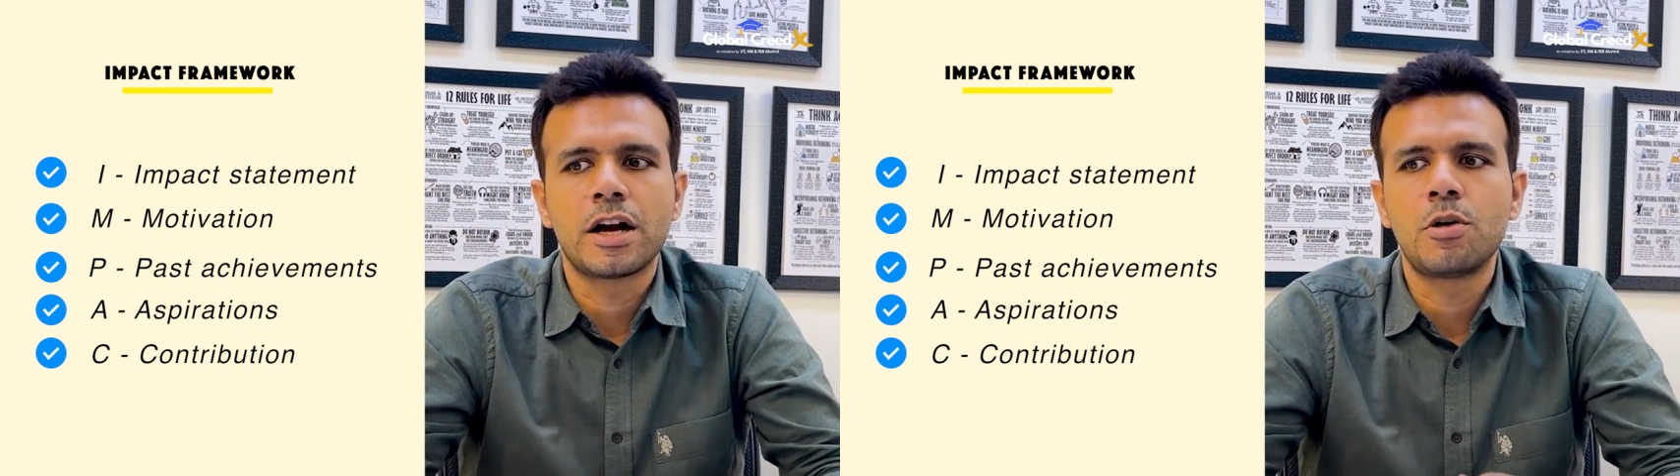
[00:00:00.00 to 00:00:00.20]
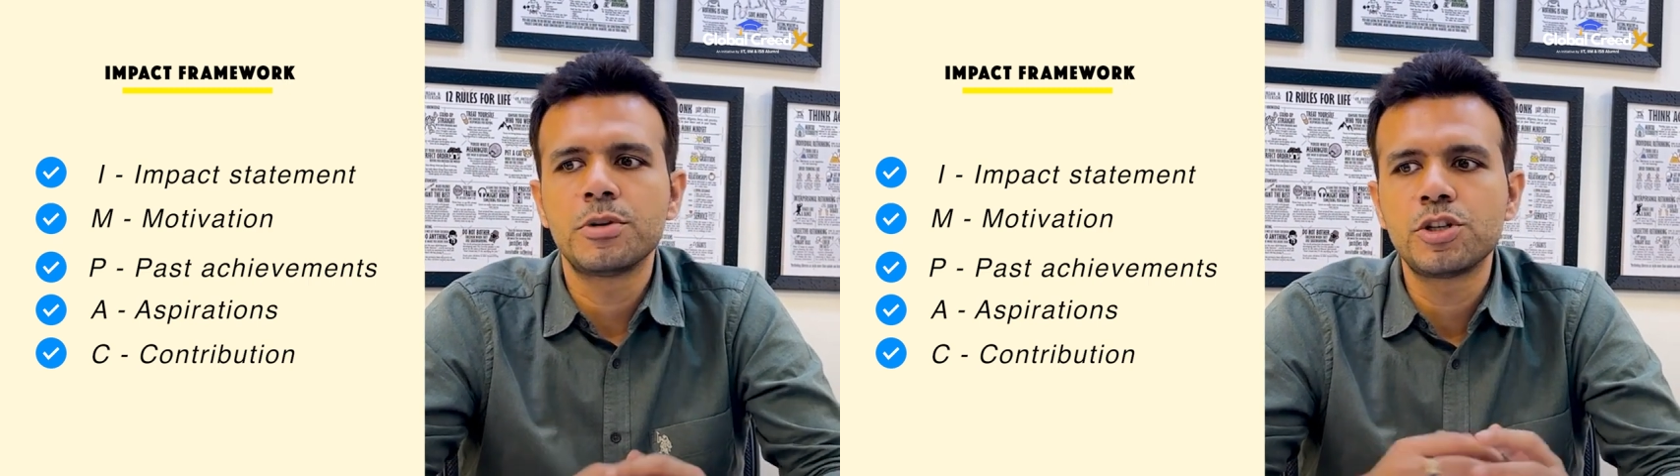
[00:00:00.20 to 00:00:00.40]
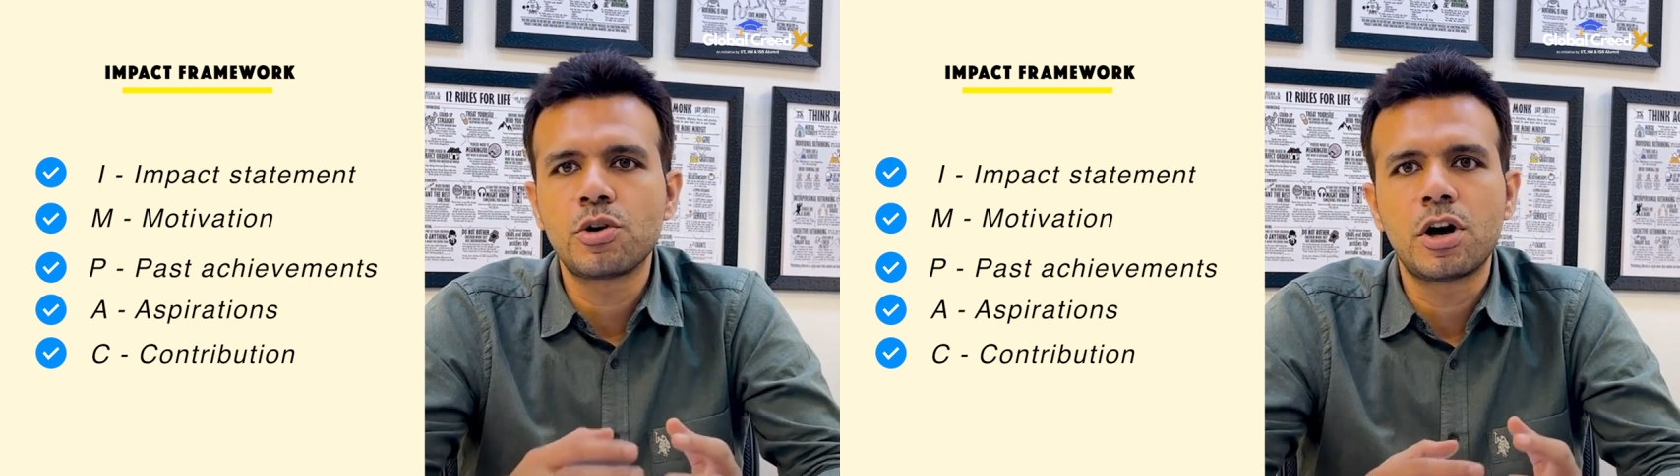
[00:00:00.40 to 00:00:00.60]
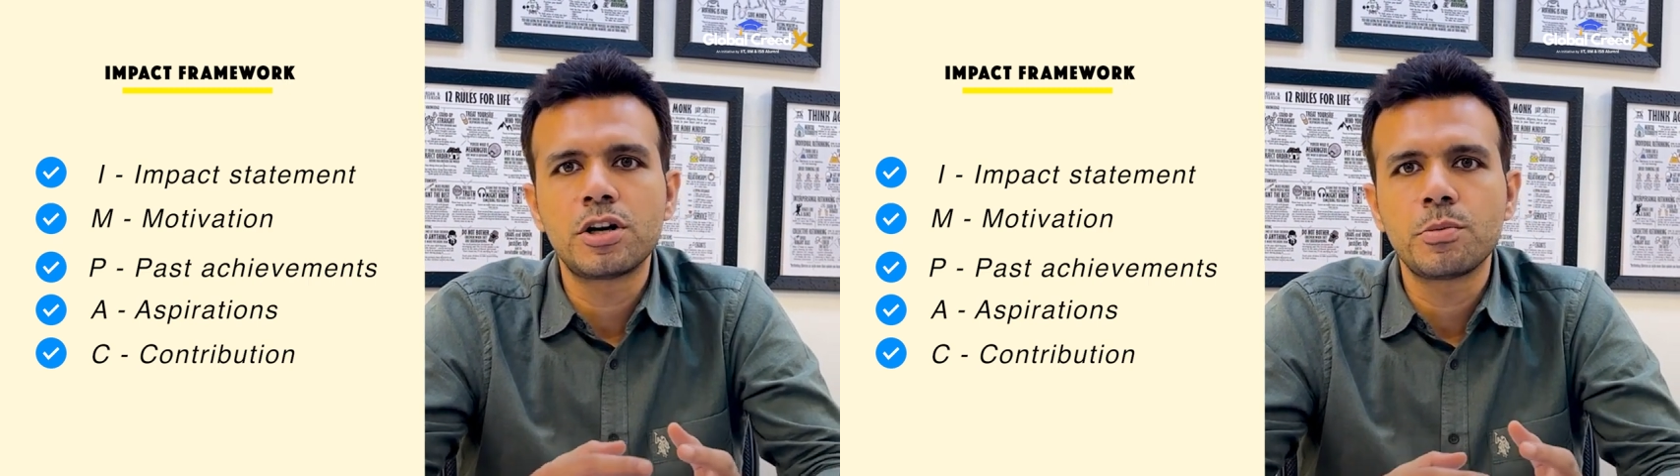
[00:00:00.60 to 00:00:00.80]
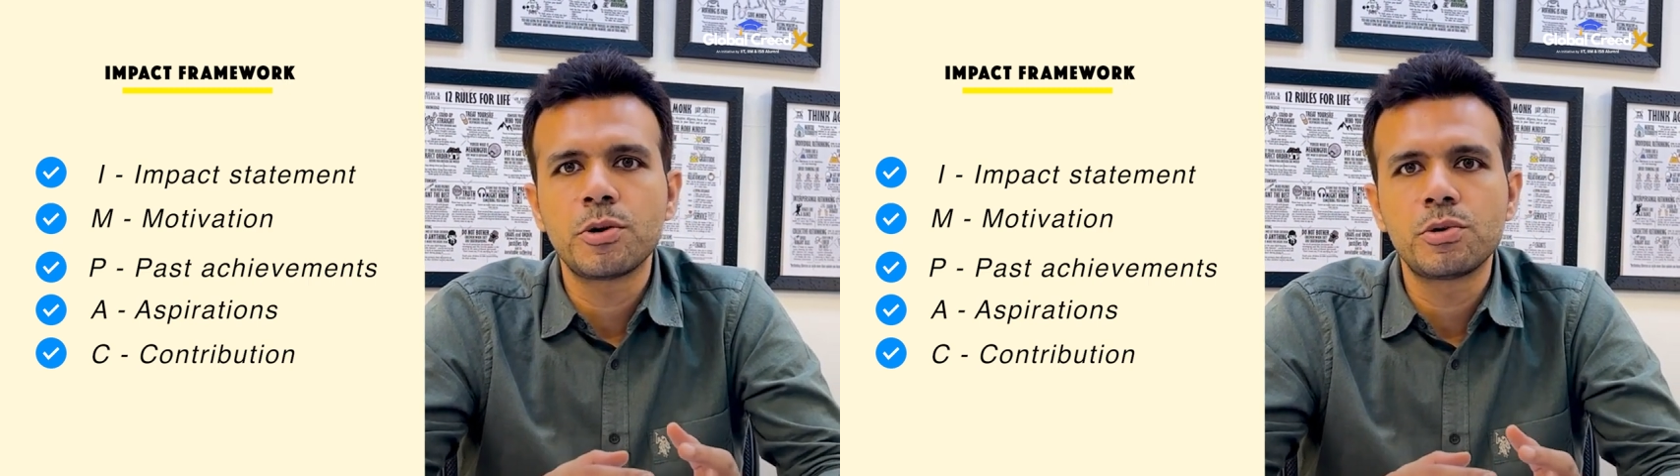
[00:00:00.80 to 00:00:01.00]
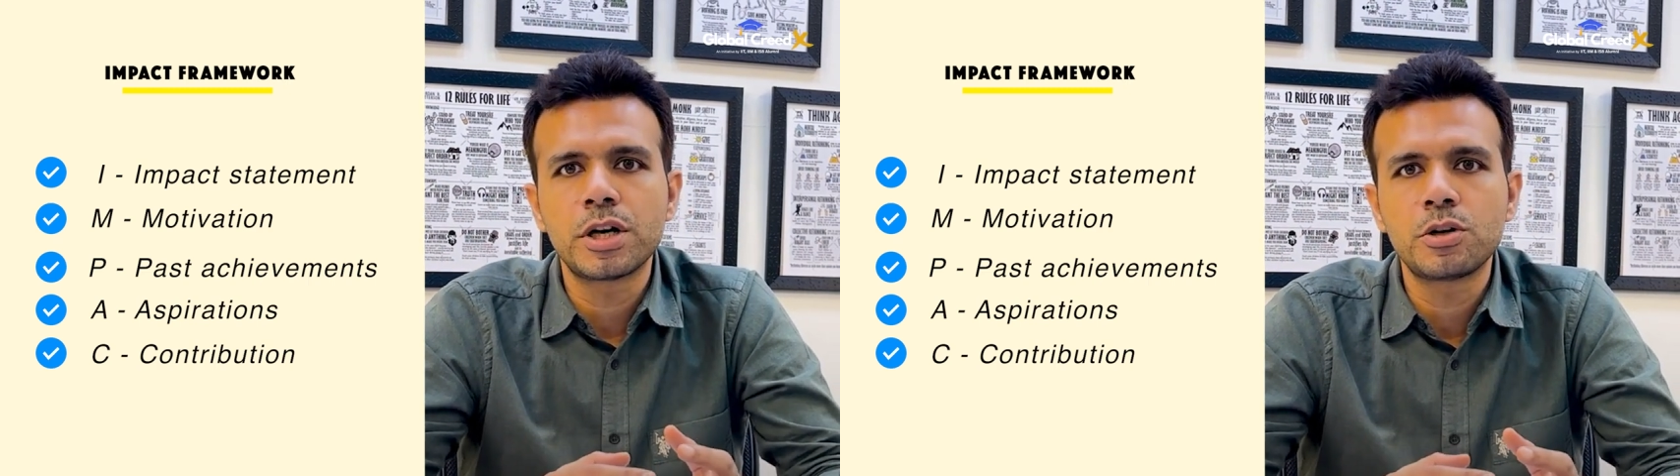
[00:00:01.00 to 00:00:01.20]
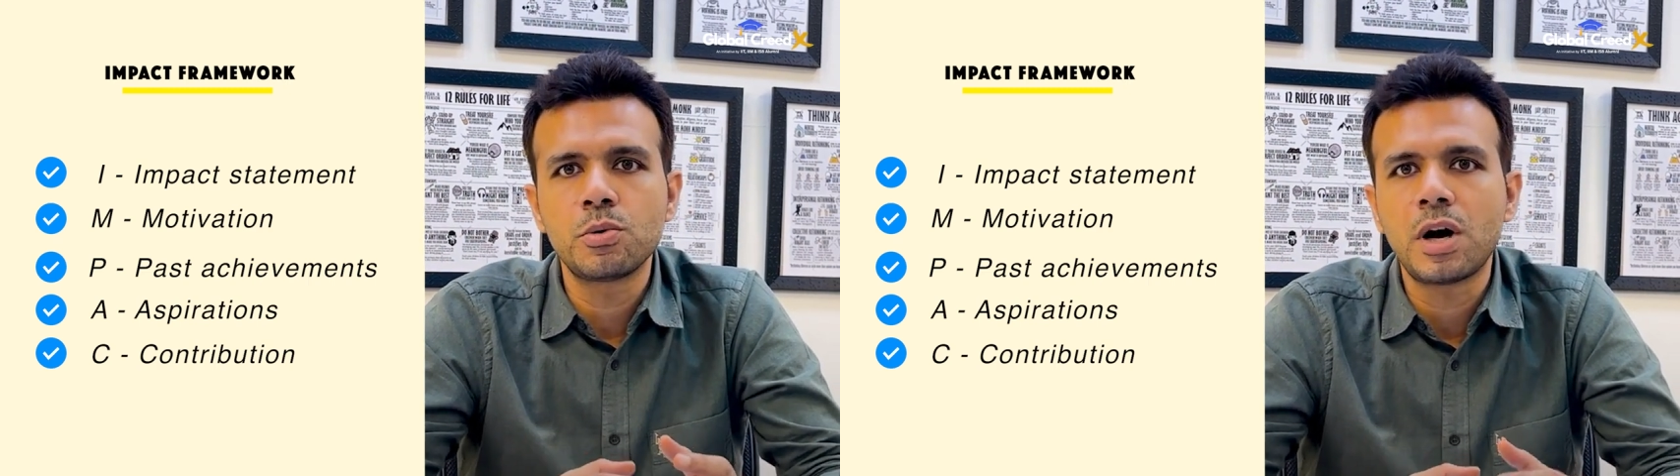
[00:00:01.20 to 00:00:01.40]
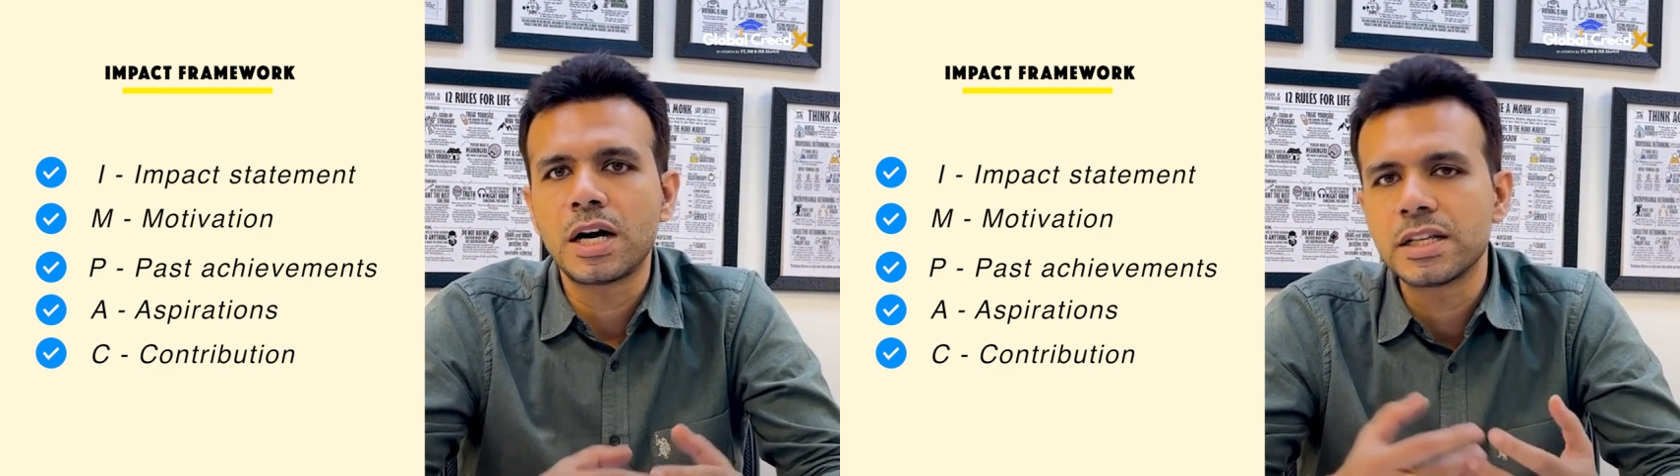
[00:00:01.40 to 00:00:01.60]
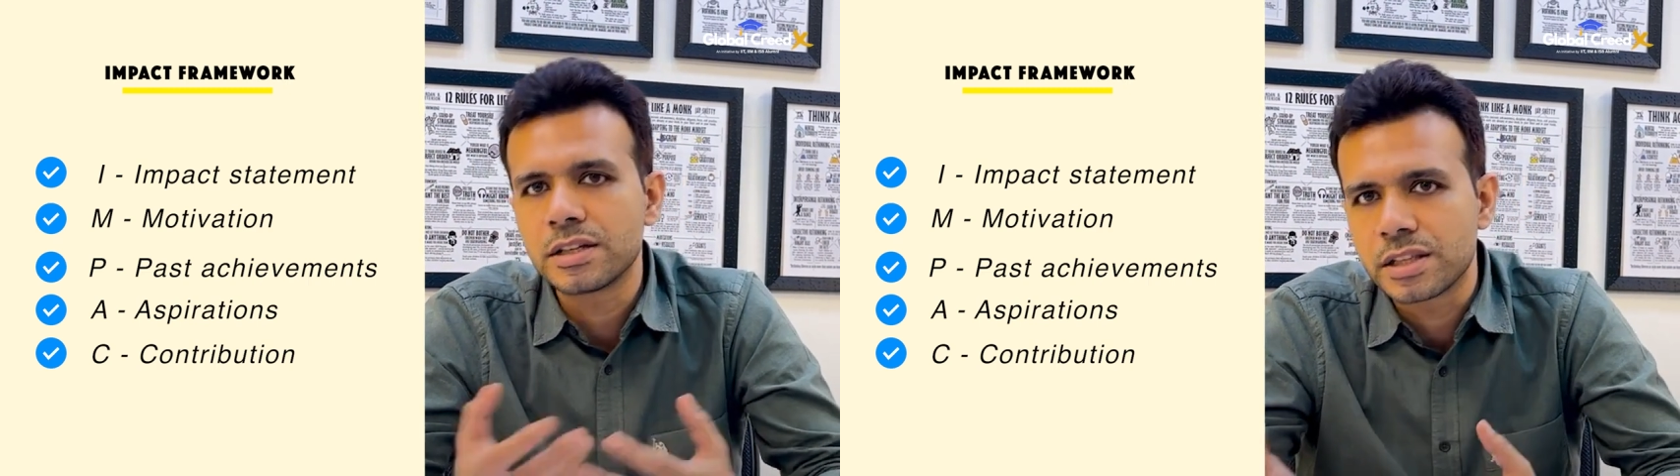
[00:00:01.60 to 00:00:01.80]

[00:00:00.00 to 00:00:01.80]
how much you contributed to other